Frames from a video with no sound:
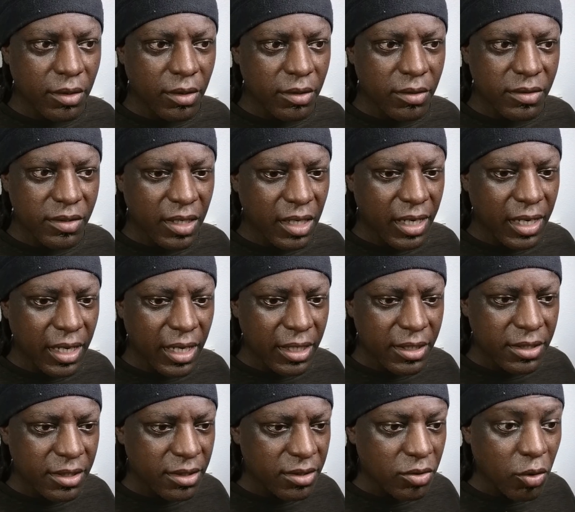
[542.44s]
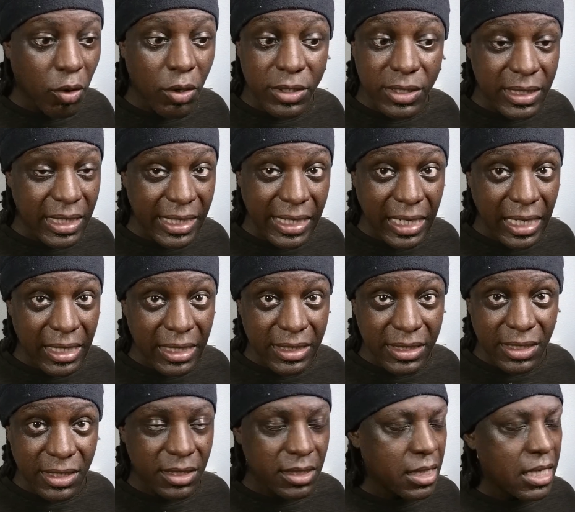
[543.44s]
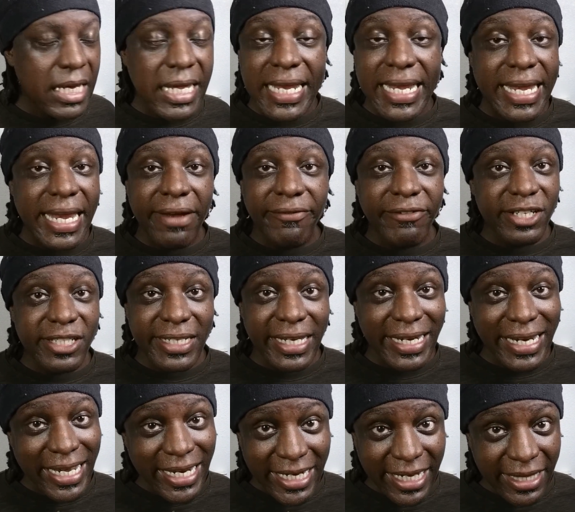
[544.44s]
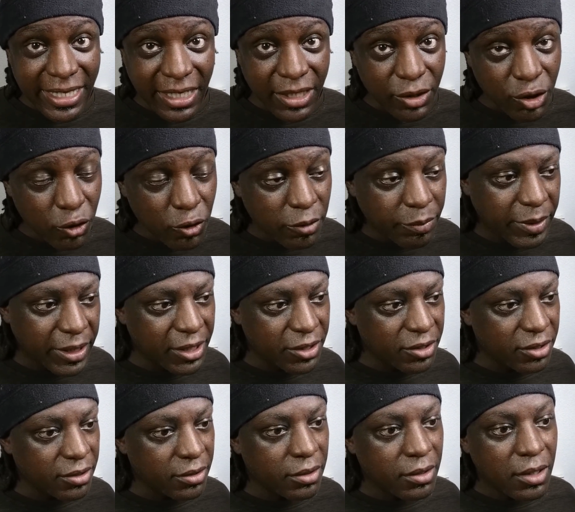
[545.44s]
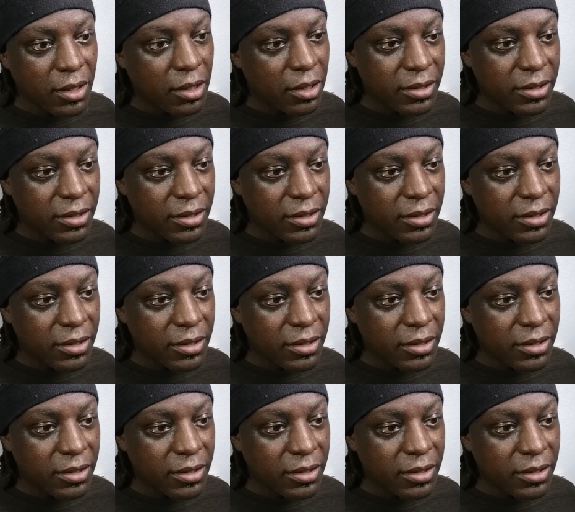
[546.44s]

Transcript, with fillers: The psychiatrist or psychologist never said anything to the patient.